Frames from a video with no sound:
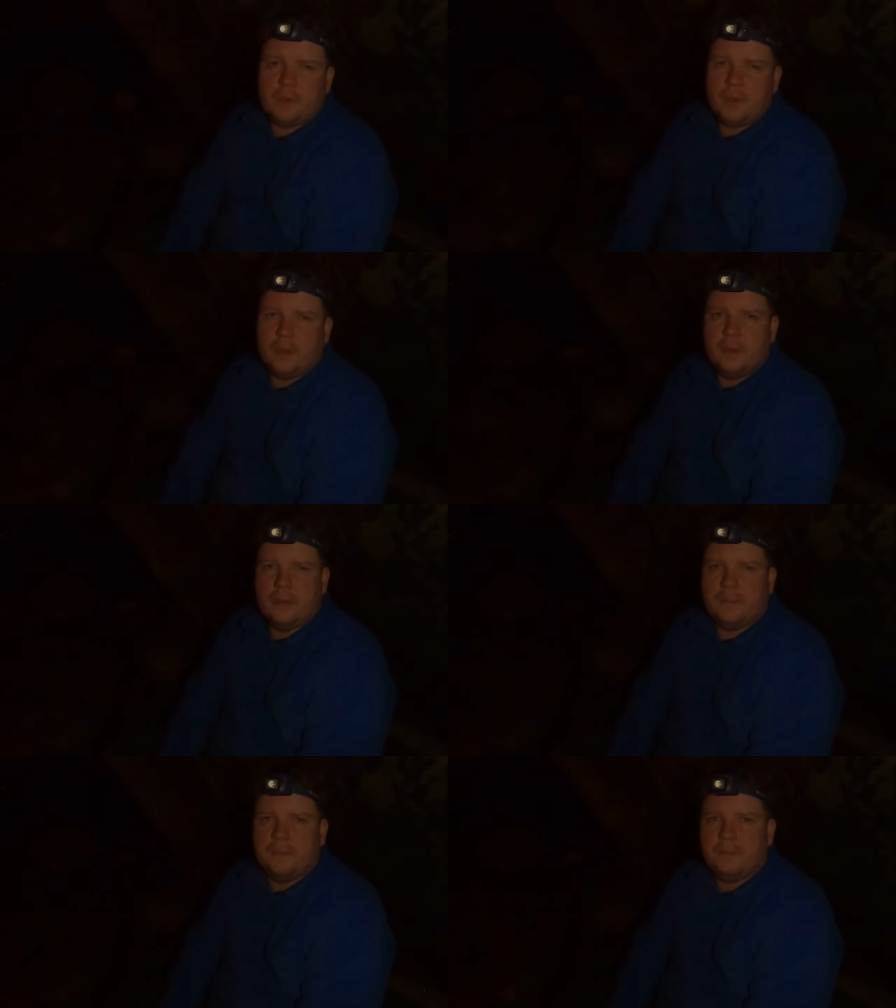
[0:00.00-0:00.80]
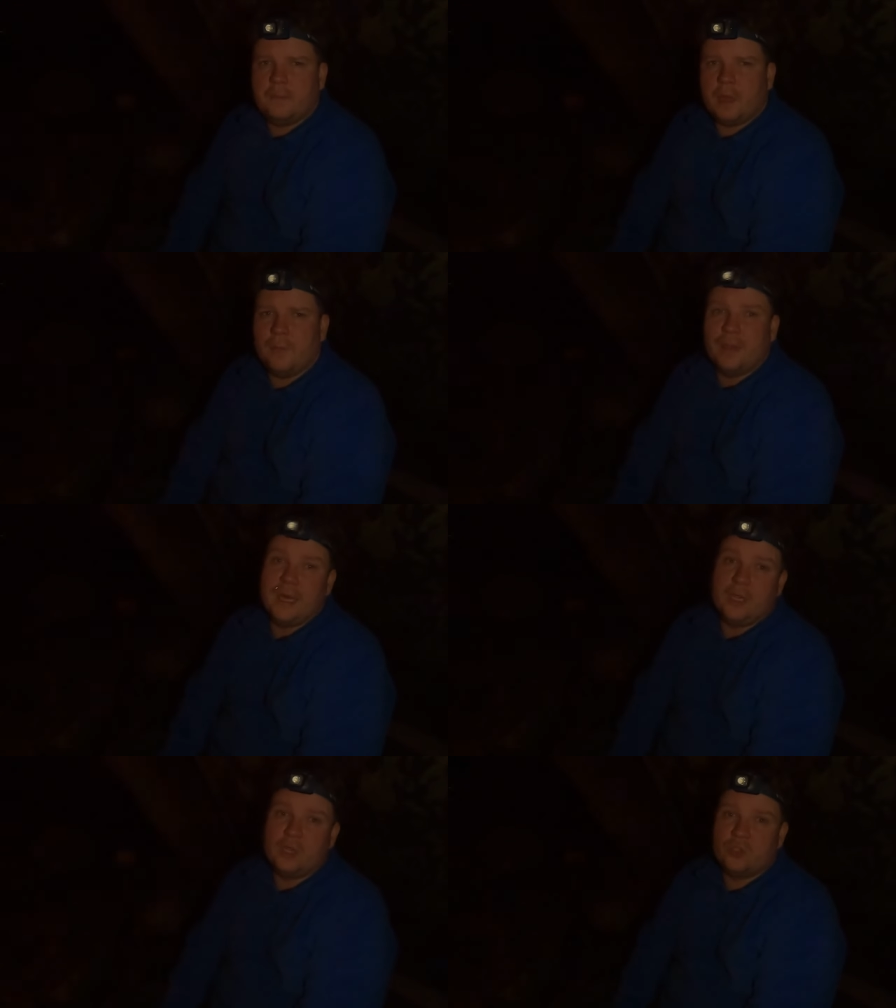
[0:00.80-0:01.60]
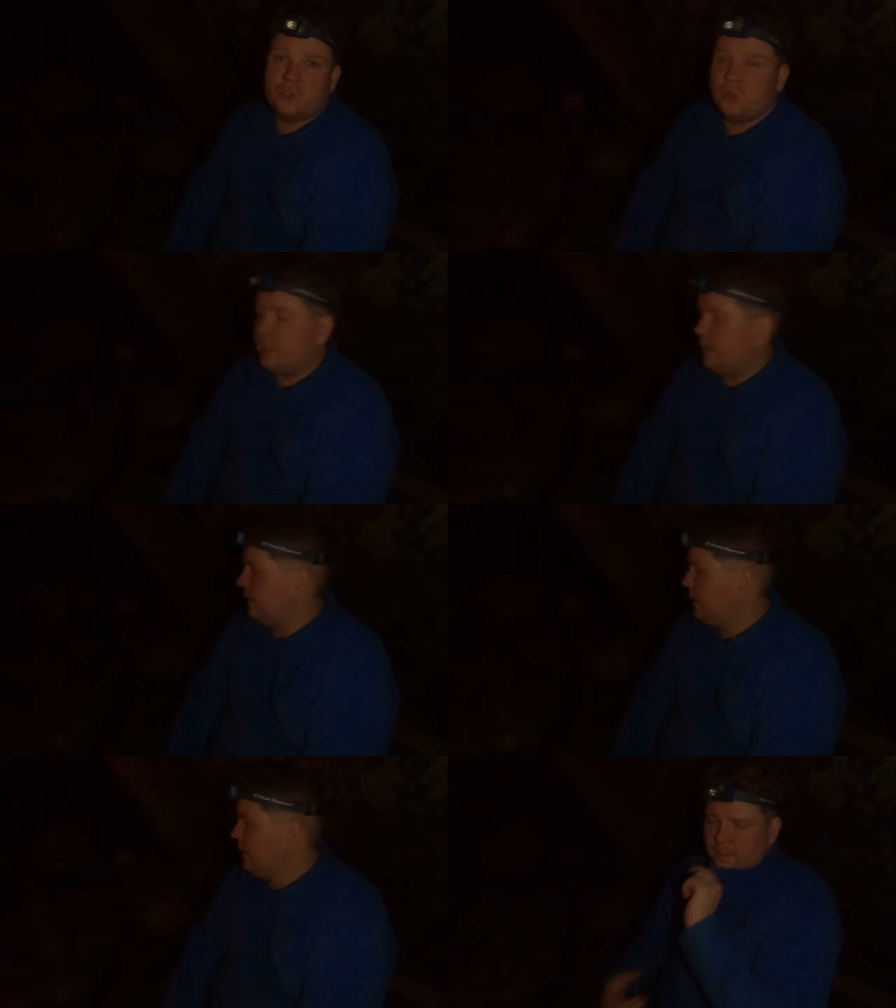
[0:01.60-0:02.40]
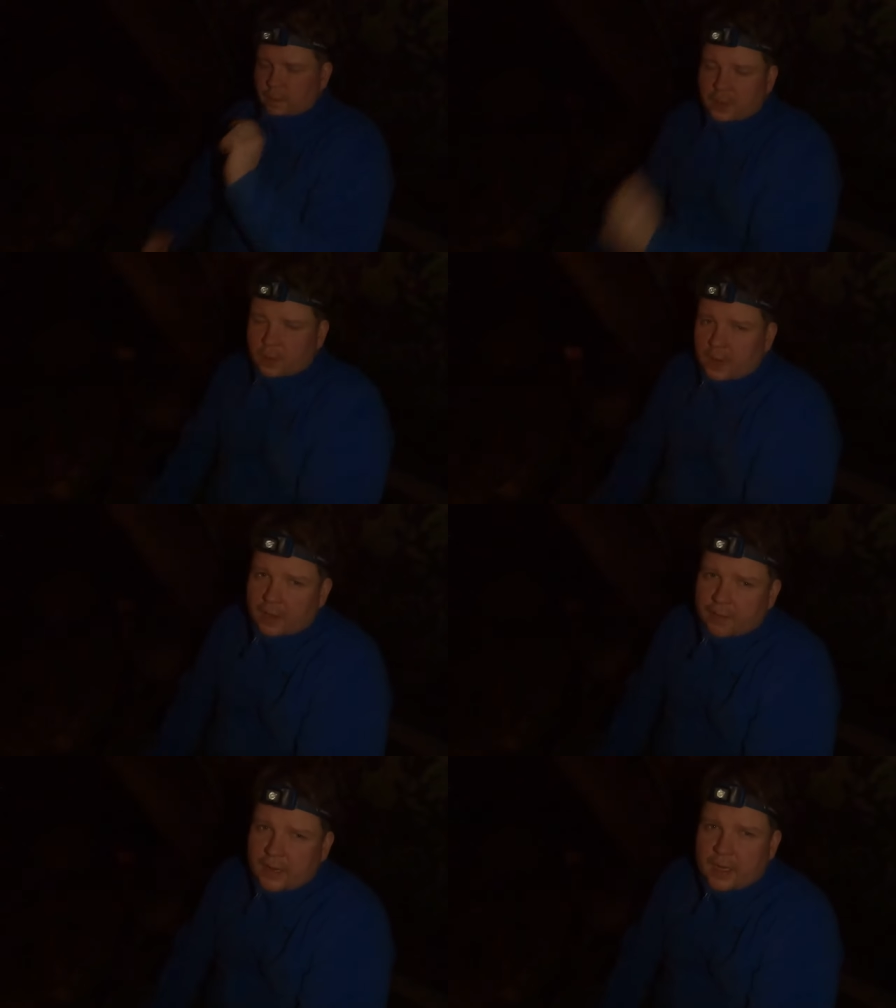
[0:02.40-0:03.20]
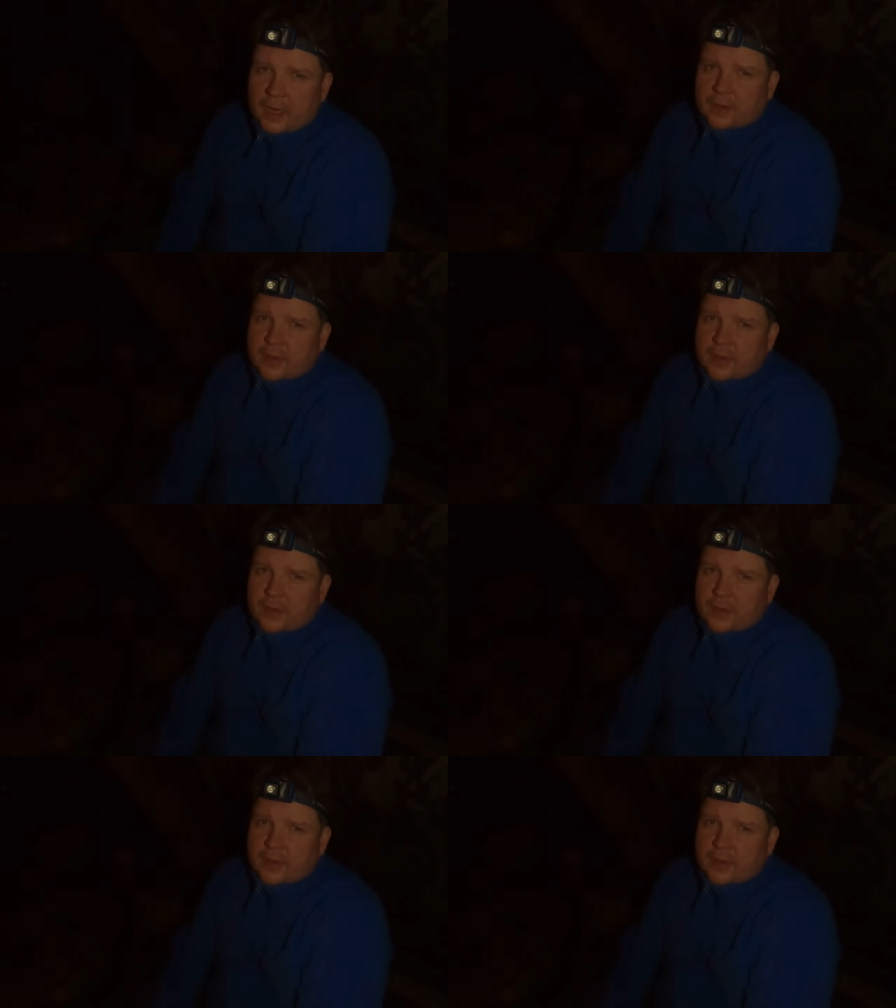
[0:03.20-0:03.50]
Um, I'm getting used to it. We don't have any